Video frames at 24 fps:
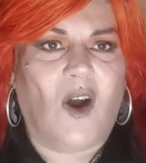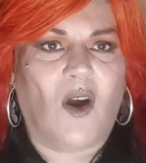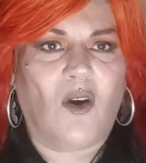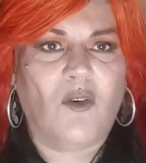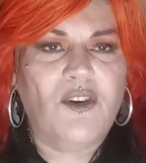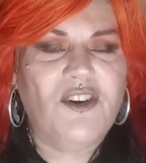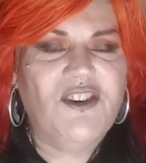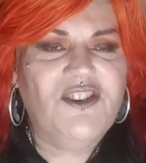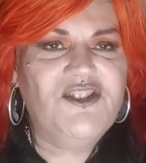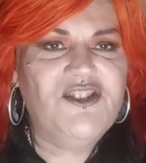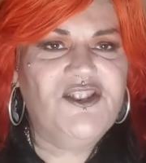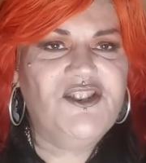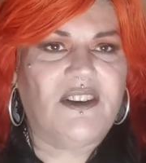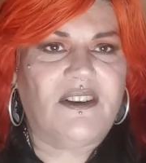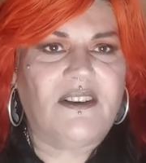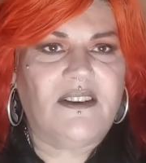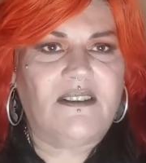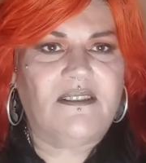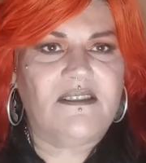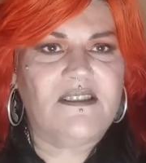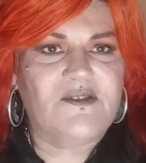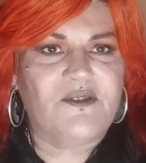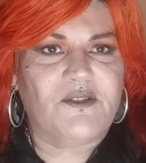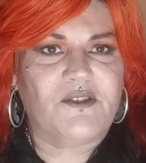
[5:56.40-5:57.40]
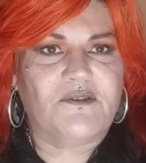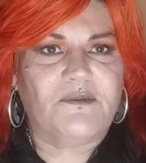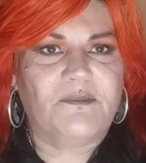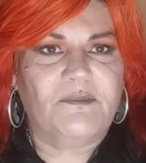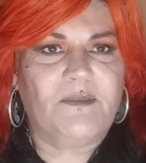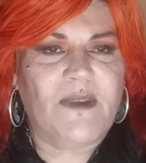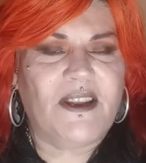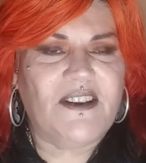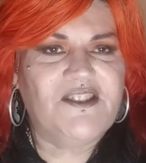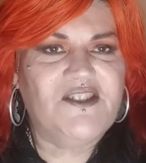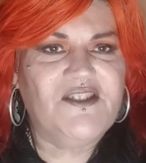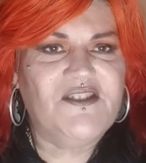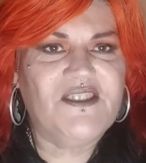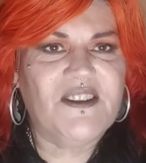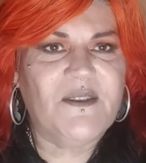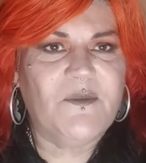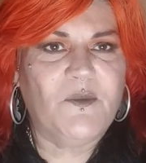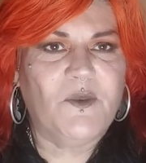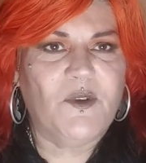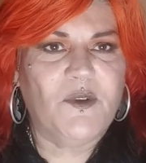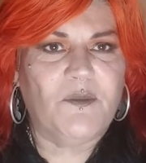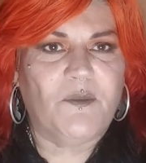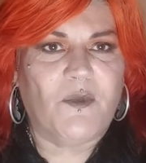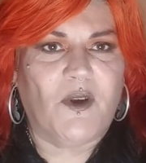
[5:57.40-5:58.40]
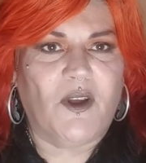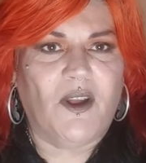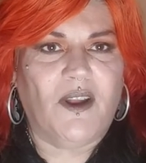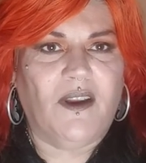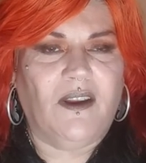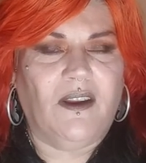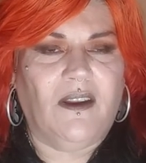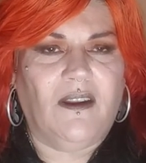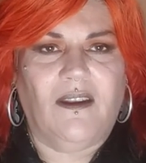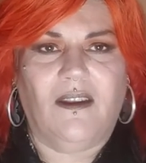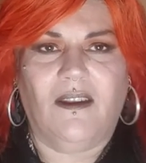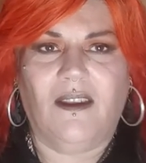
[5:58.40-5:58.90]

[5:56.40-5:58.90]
orange and sort of matches in with my,